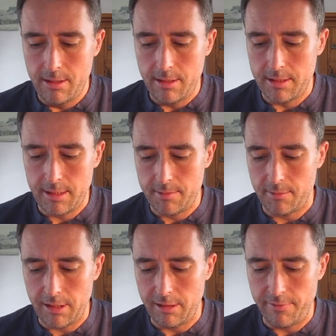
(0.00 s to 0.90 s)
Let's get some
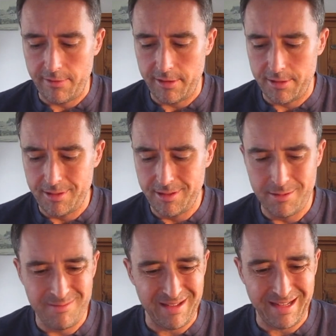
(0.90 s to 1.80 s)
clarifiers.
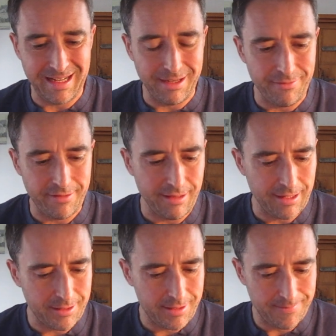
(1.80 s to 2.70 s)
But I kind of feel
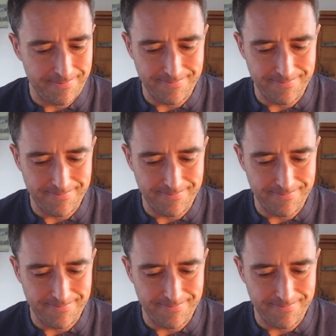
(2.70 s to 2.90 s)
that's